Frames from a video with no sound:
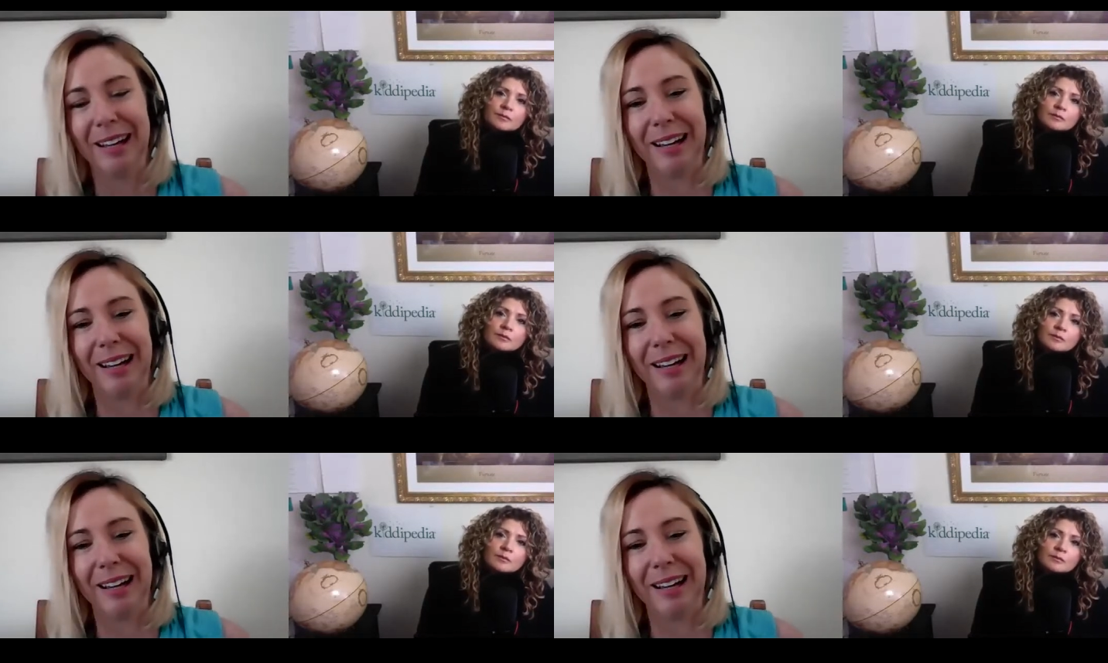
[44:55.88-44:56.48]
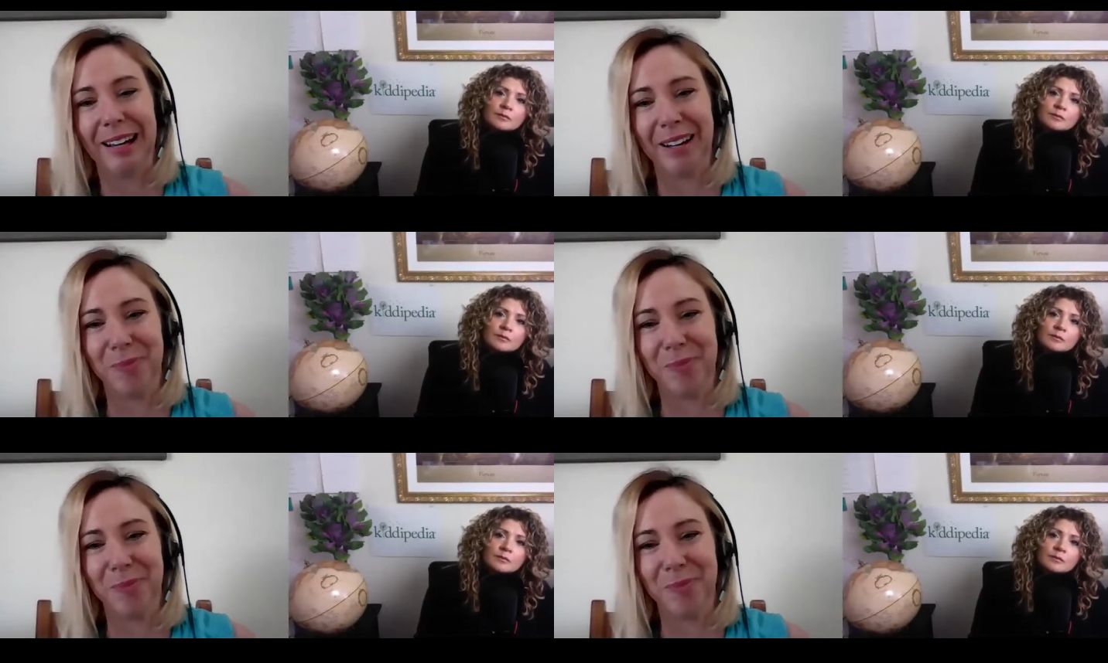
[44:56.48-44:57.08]
Speaker 1: um,
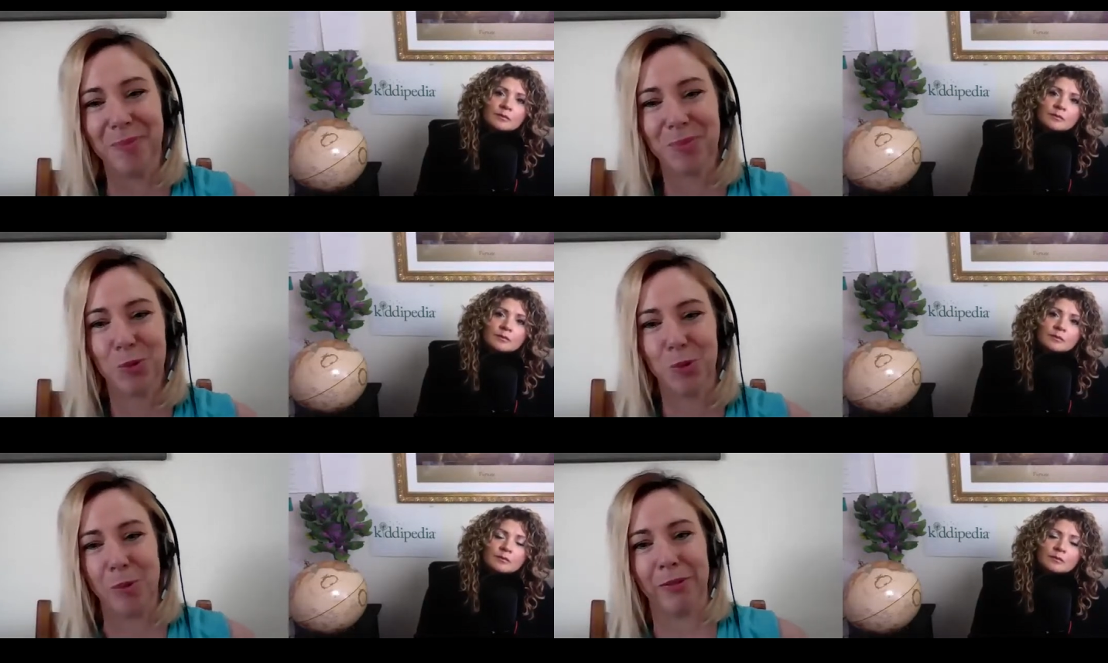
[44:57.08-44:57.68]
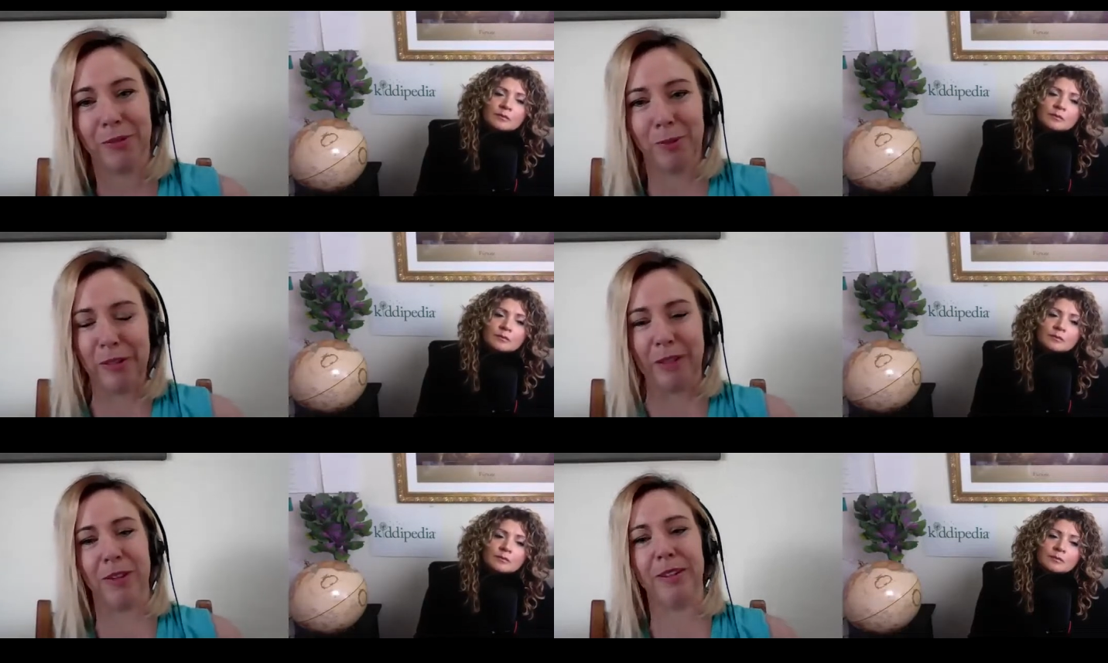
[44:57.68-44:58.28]
when we've we've given
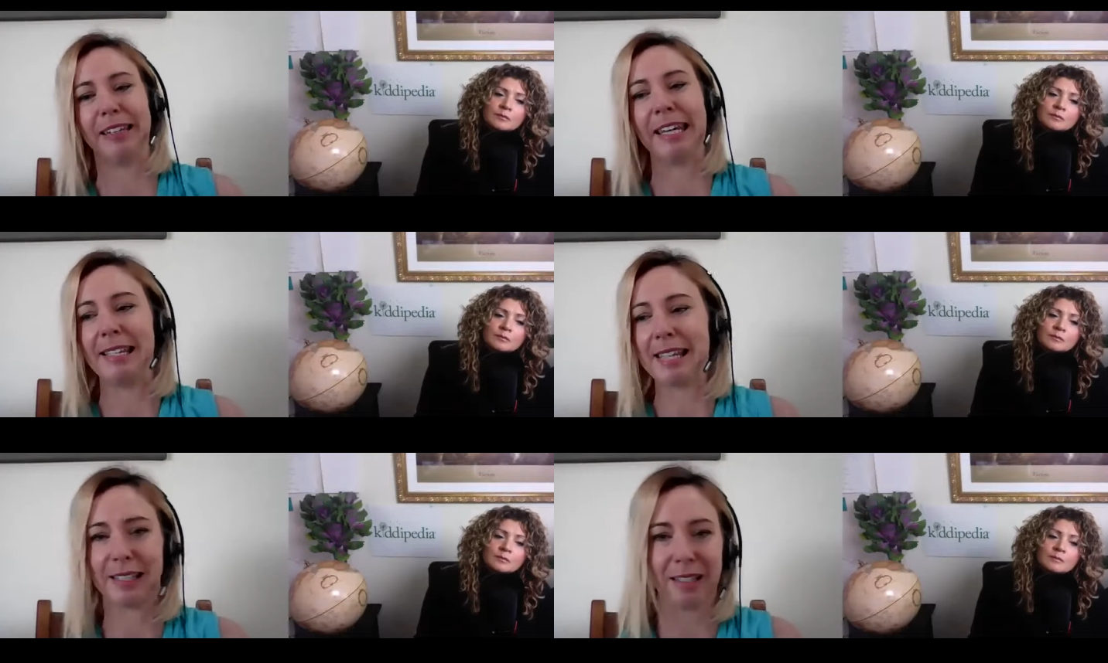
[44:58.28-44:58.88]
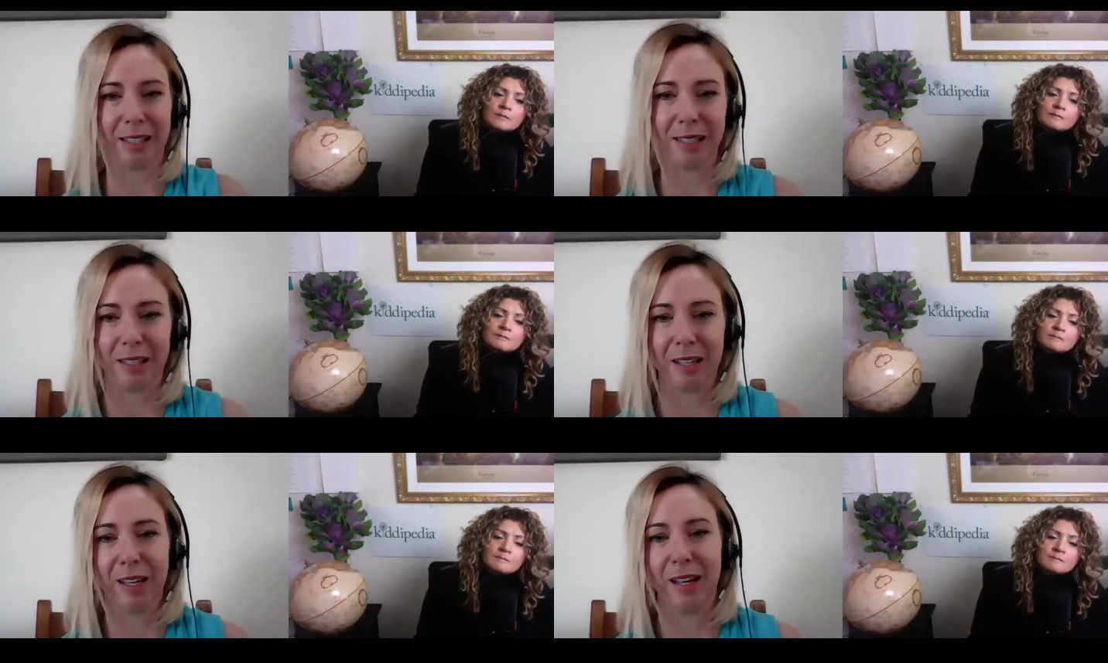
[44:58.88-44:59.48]
kids access,
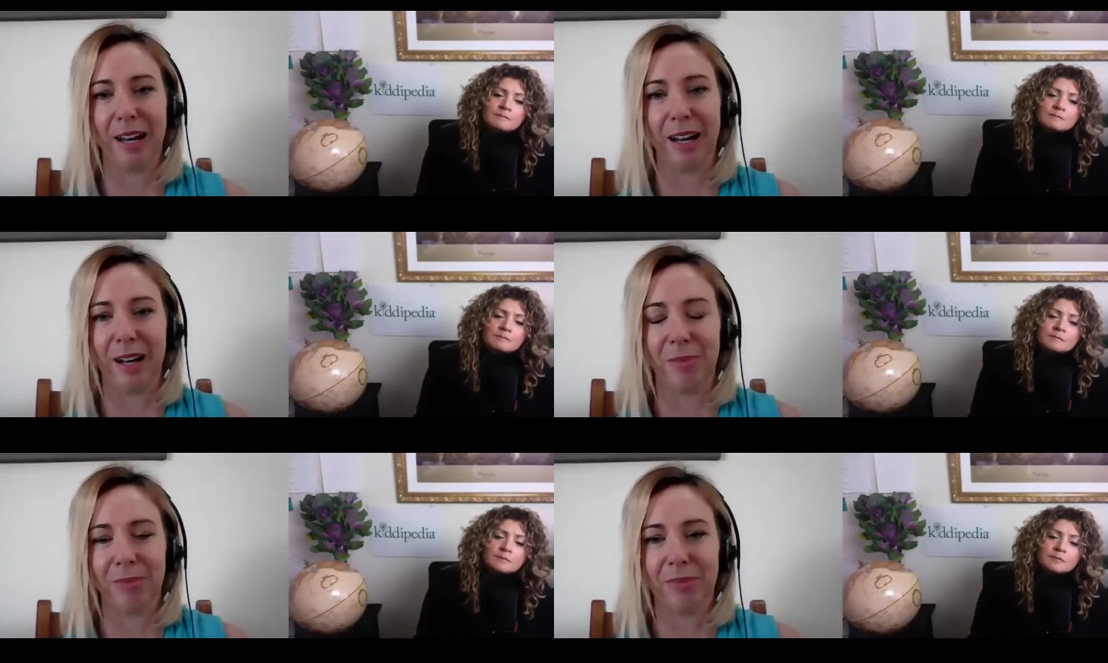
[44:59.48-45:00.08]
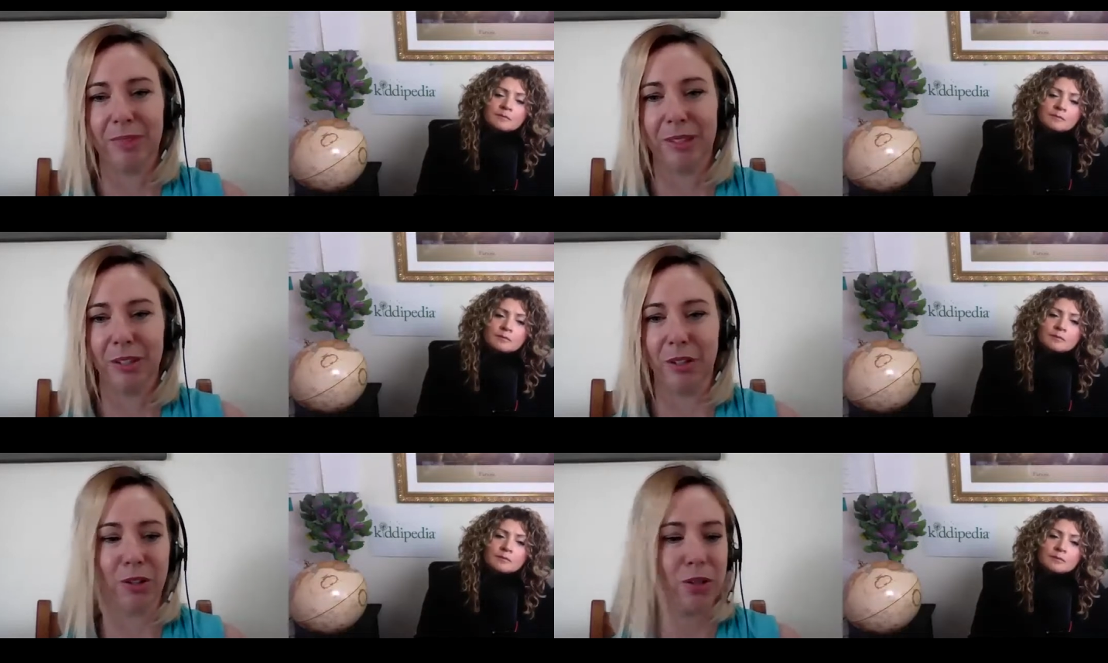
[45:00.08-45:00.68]
um, you know,
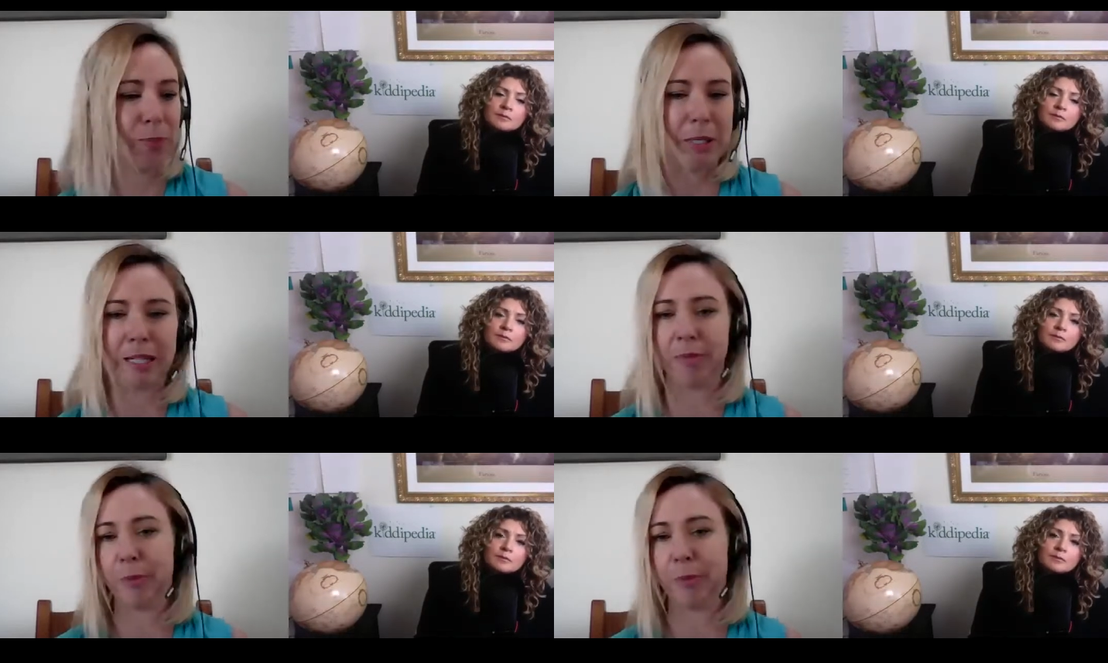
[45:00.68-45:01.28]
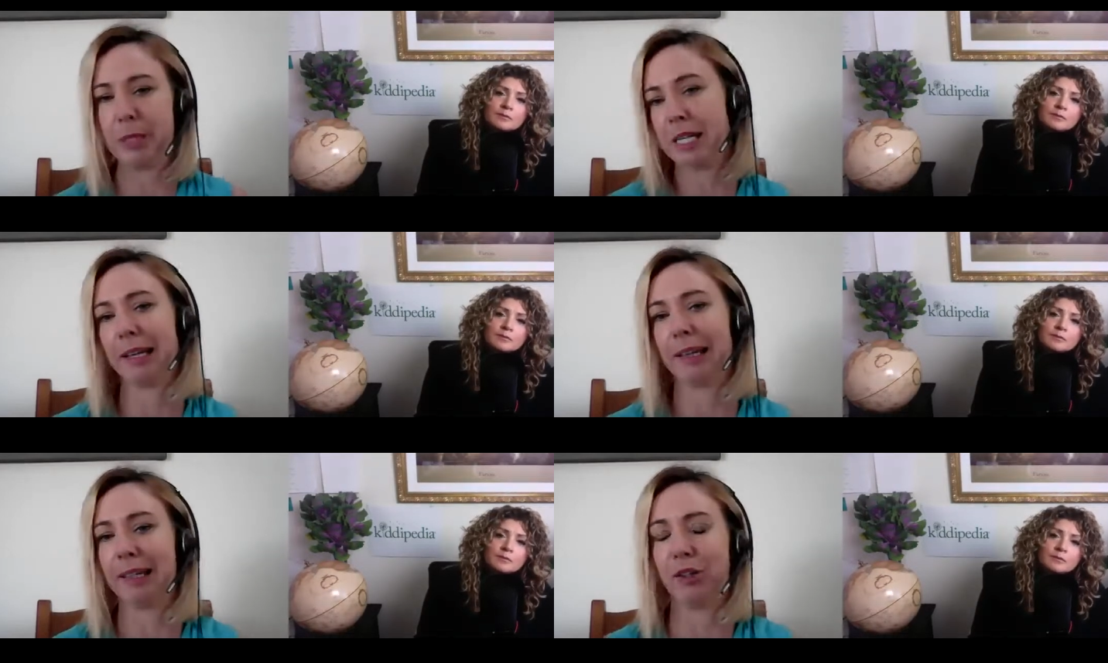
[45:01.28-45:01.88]
to
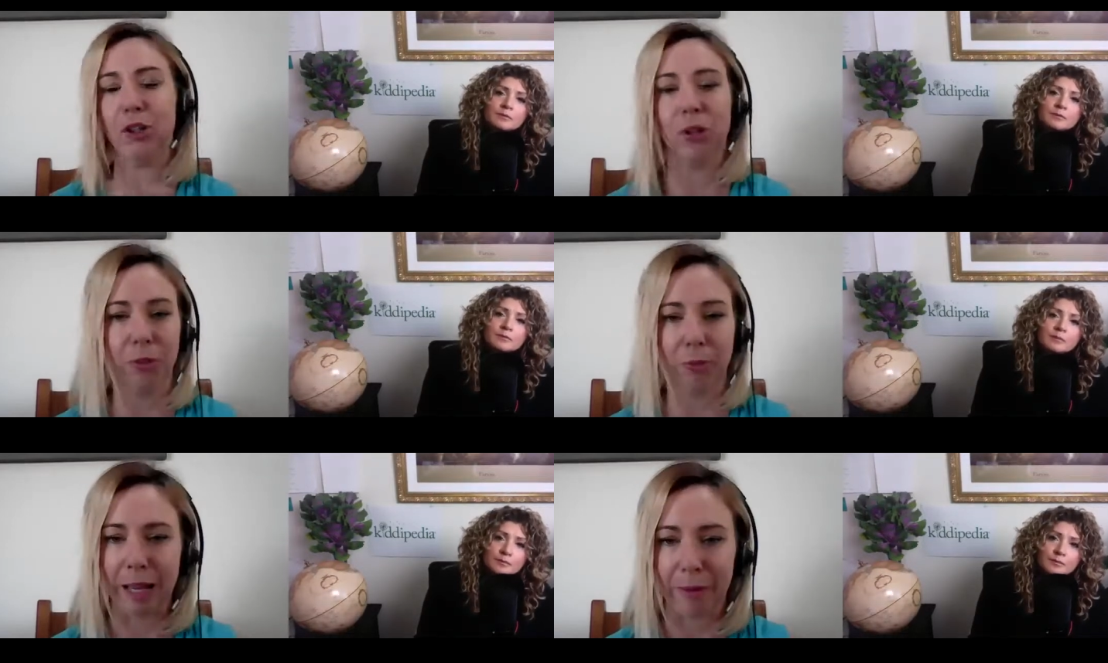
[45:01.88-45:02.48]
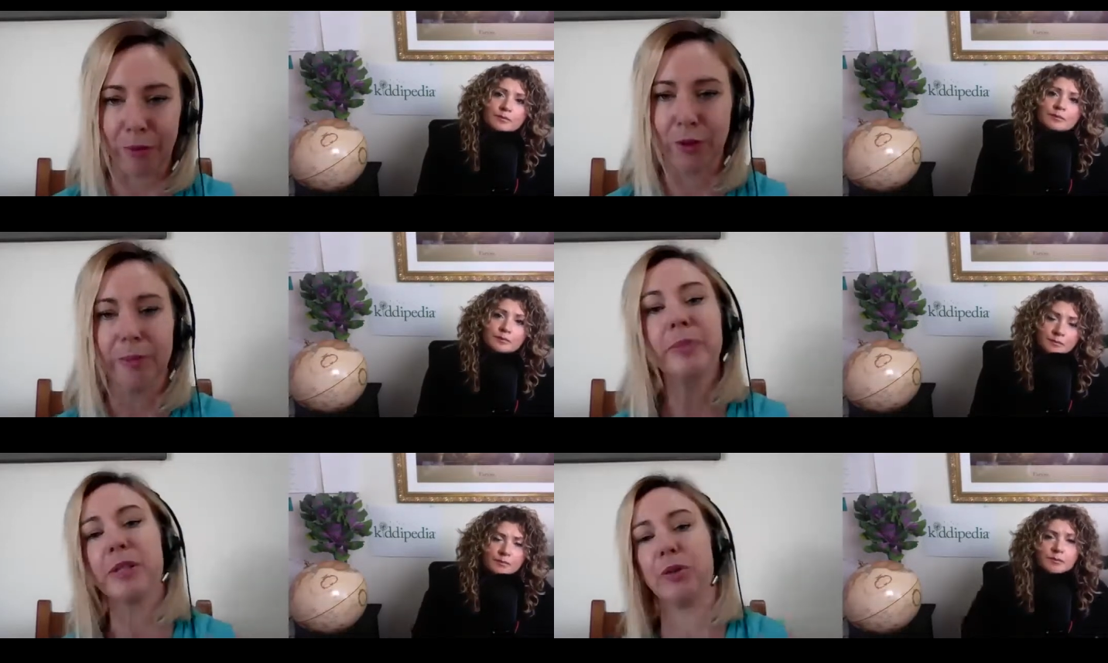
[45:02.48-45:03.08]
particularly new
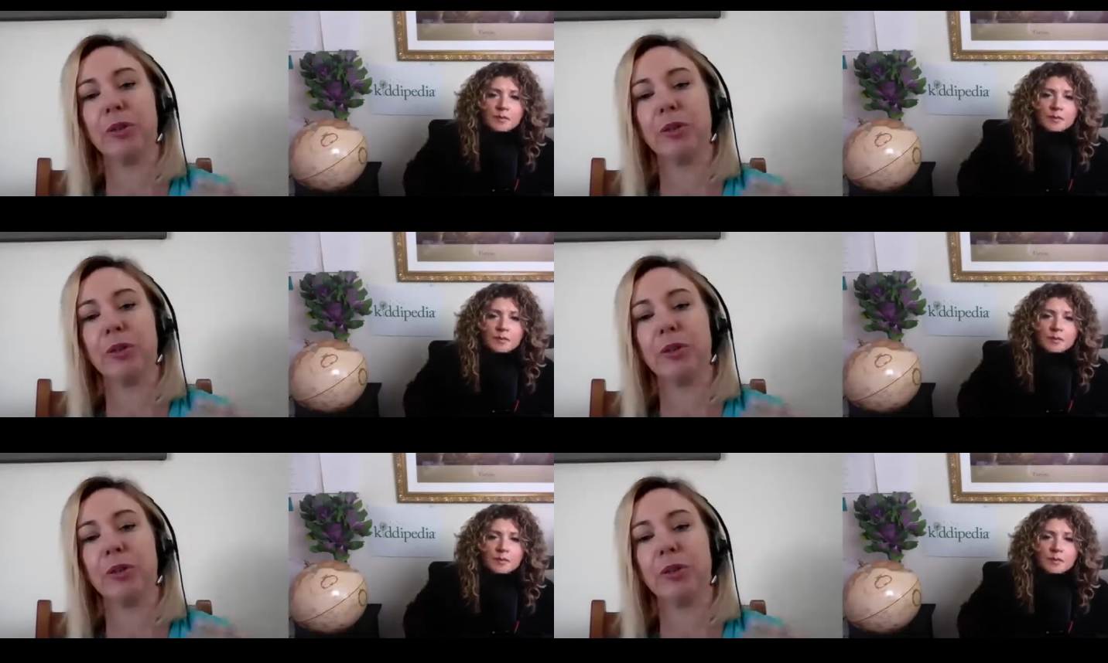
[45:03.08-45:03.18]
platforms or